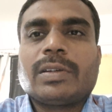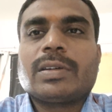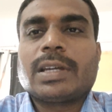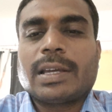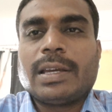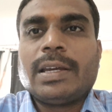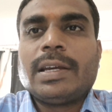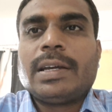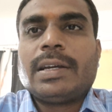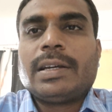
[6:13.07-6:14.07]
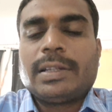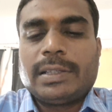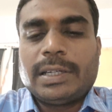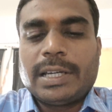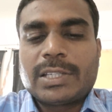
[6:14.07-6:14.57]
Okay.
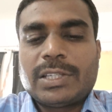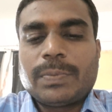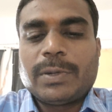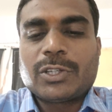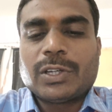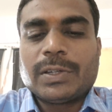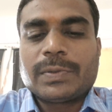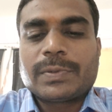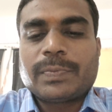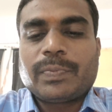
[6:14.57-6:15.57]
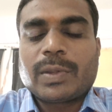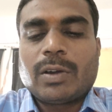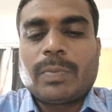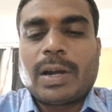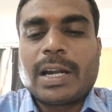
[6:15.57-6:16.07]
The next definition
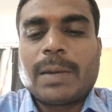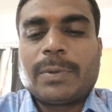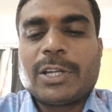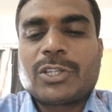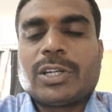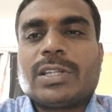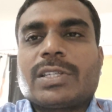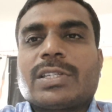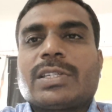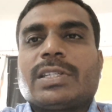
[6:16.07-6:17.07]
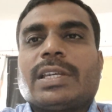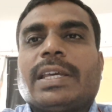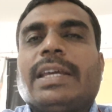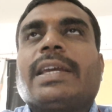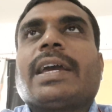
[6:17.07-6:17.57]
of adaptations,
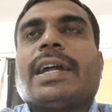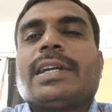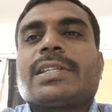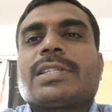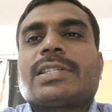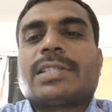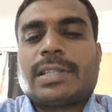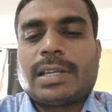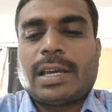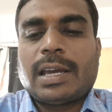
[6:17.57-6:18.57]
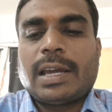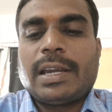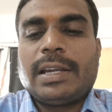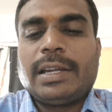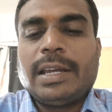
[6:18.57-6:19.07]
ECADs
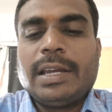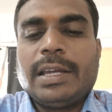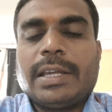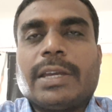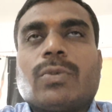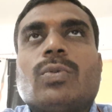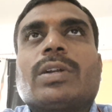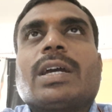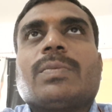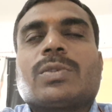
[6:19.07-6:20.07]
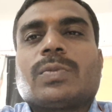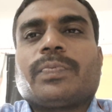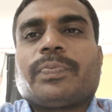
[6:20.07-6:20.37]
and ecotypes.